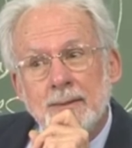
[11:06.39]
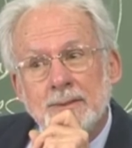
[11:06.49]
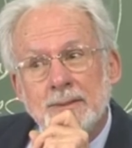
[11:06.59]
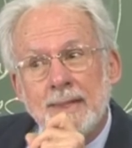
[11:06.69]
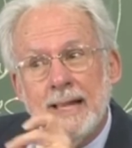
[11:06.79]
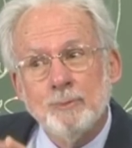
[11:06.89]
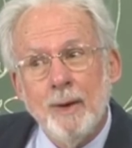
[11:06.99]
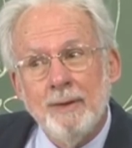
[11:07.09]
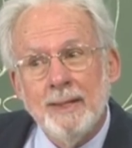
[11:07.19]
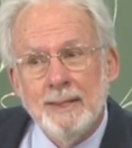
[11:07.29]
So that's
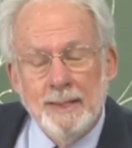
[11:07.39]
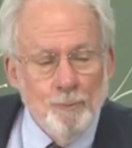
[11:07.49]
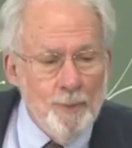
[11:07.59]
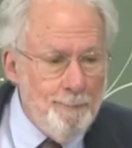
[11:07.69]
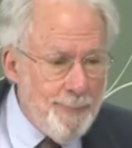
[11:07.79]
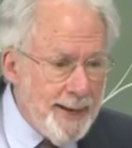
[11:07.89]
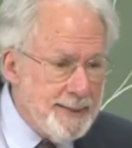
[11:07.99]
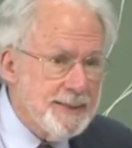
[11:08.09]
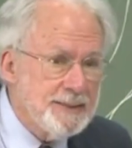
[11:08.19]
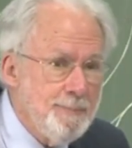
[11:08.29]
why
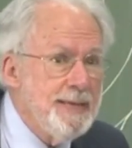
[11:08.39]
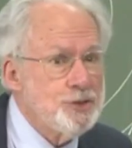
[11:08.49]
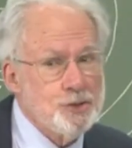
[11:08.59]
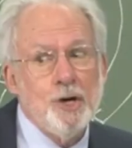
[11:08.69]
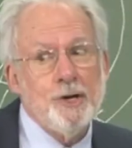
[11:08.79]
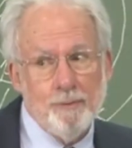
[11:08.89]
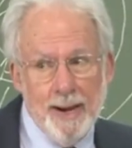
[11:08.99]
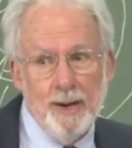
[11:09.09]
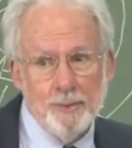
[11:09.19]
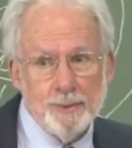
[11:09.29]
repentance means turn
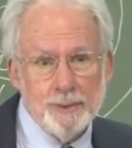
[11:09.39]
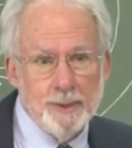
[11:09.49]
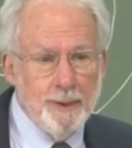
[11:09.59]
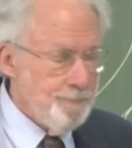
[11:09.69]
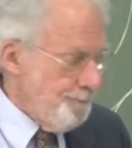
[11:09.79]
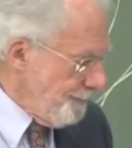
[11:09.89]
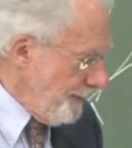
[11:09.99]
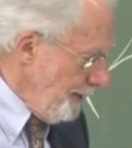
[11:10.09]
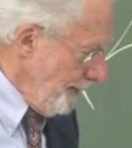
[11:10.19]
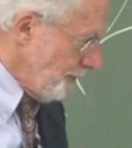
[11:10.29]
around.
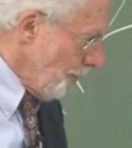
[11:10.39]
So